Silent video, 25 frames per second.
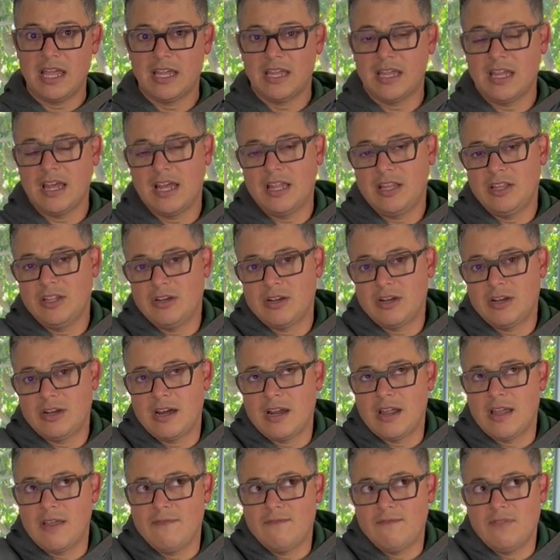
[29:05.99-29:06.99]

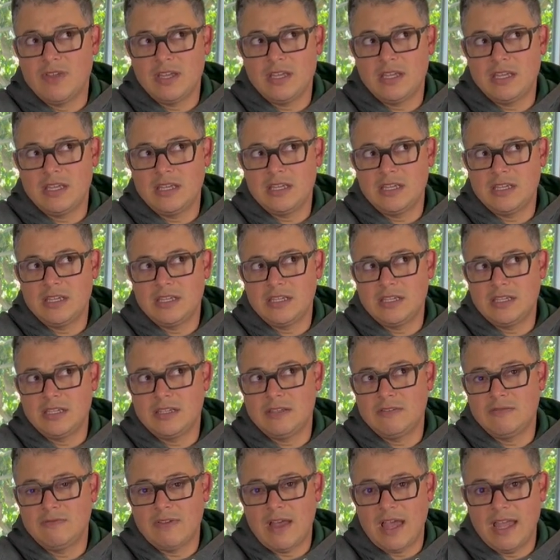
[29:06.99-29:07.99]
color
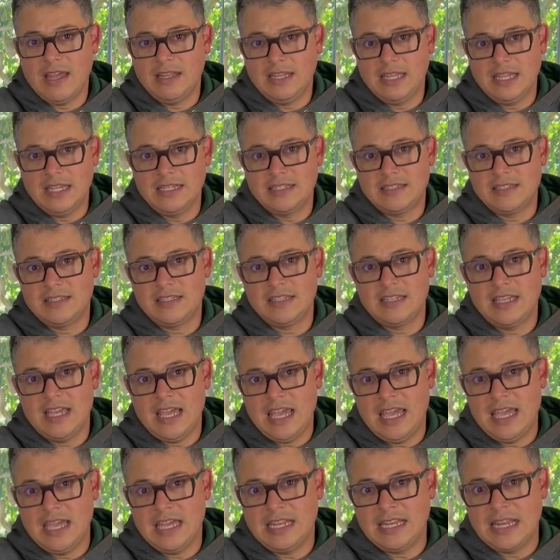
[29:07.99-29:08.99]
the violet
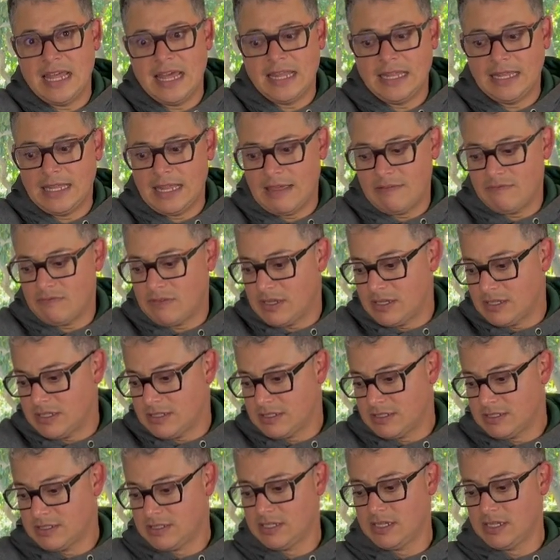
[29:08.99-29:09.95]
N11.